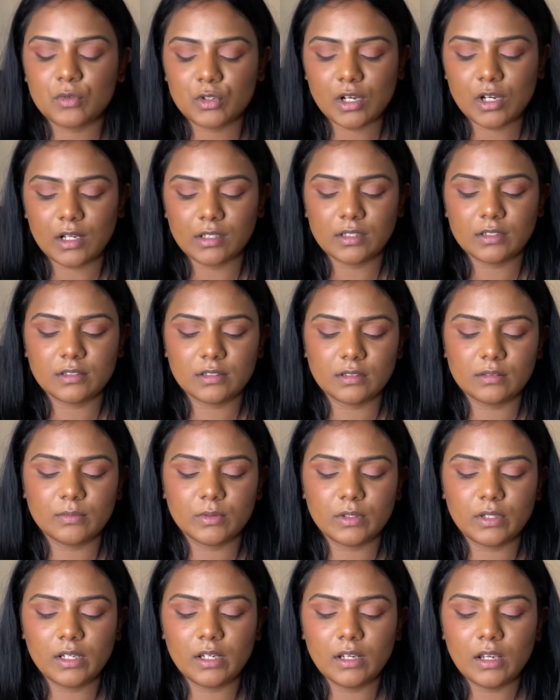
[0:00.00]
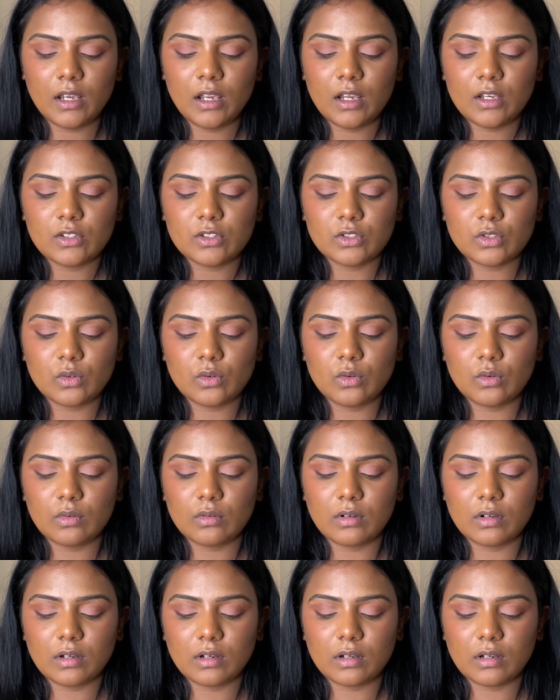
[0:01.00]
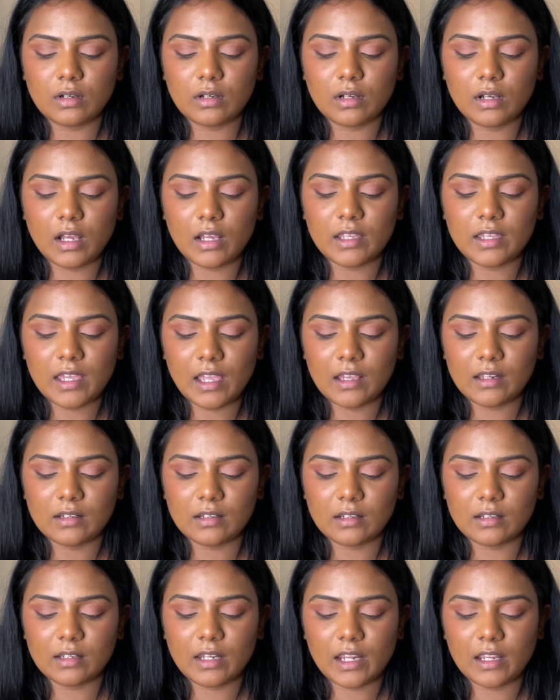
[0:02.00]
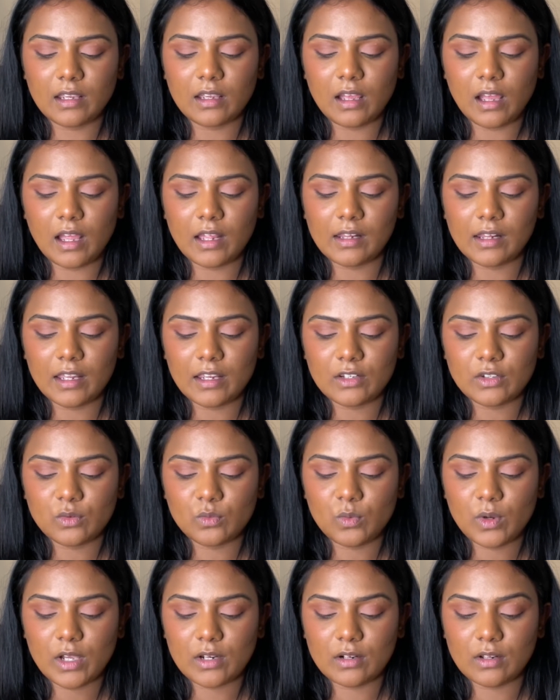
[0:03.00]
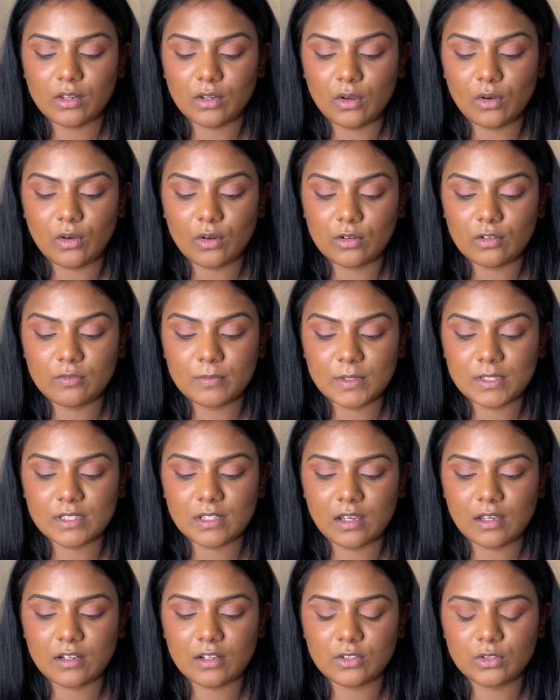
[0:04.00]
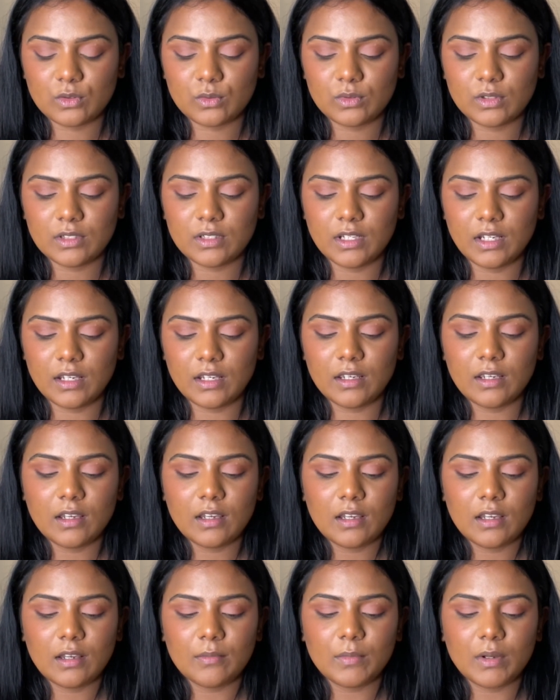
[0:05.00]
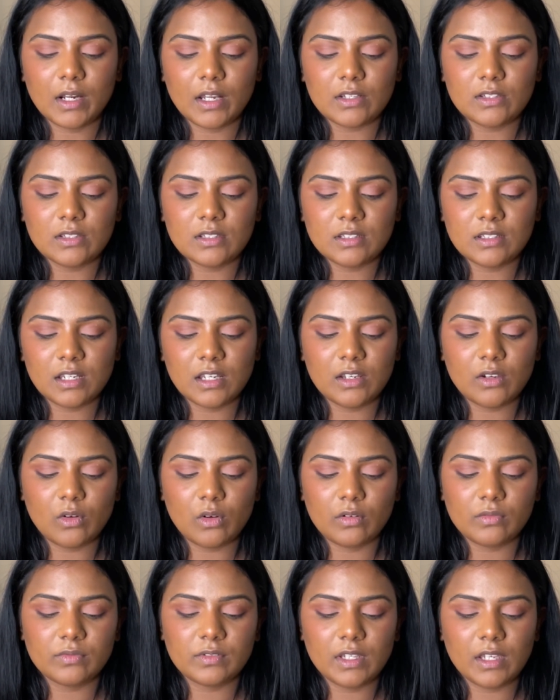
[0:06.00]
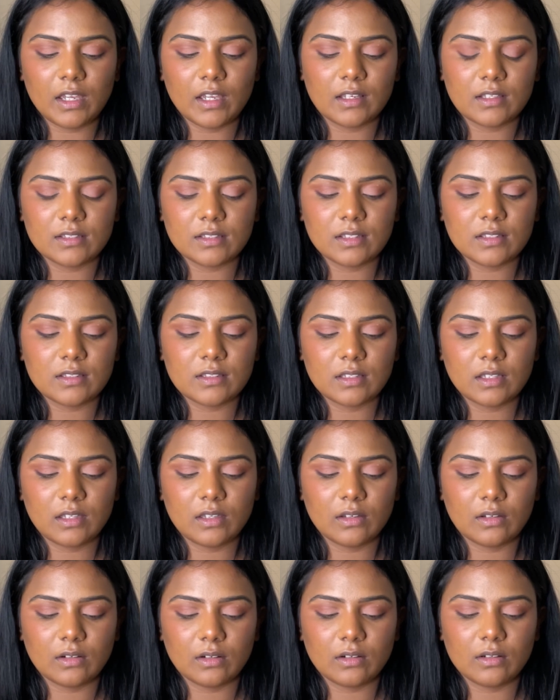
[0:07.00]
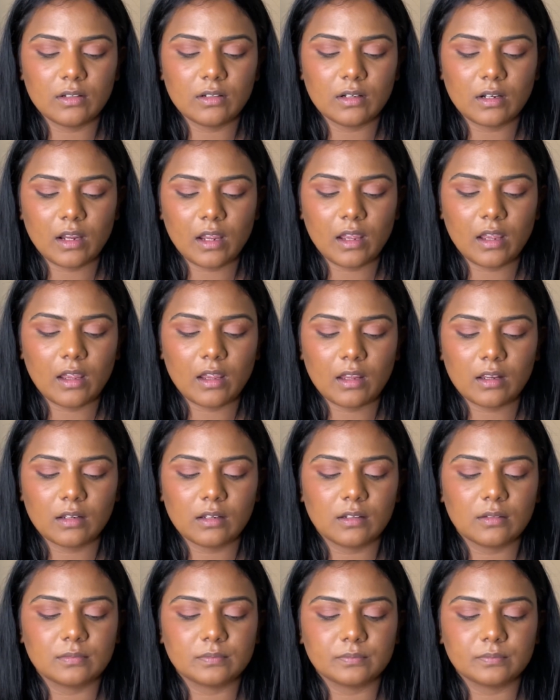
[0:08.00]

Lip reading: Charlotte Tilbury. So again, like I like to wear a lot of mascara through the day, but I just take off the excess here and